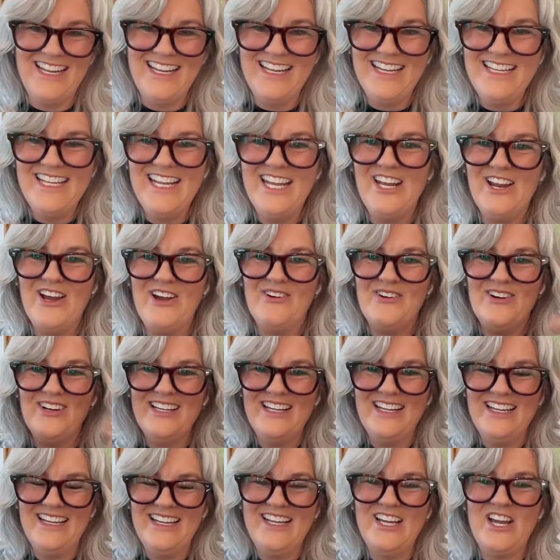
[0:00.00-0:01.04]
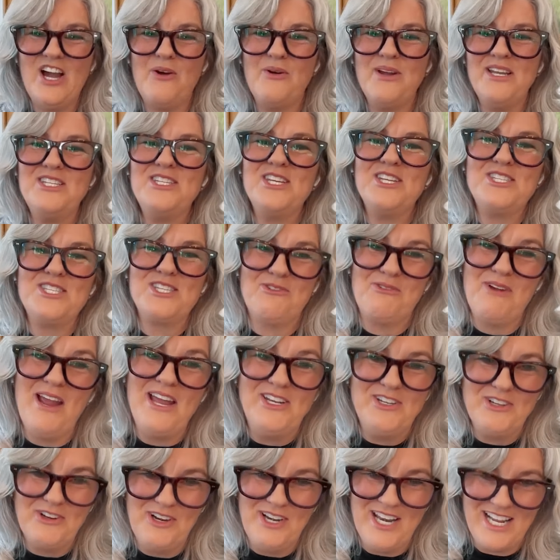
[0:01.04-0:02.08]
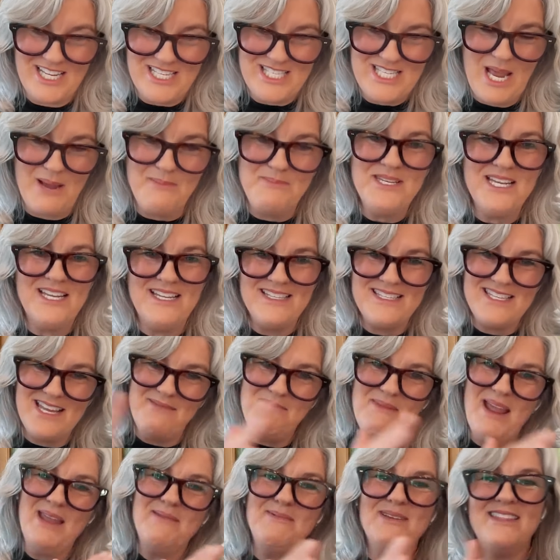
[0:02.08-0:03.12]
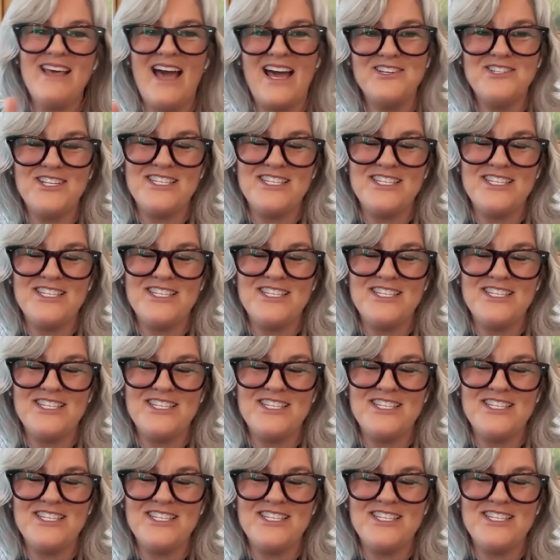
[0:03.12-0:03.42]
just, you know, go into surrender and acceptance.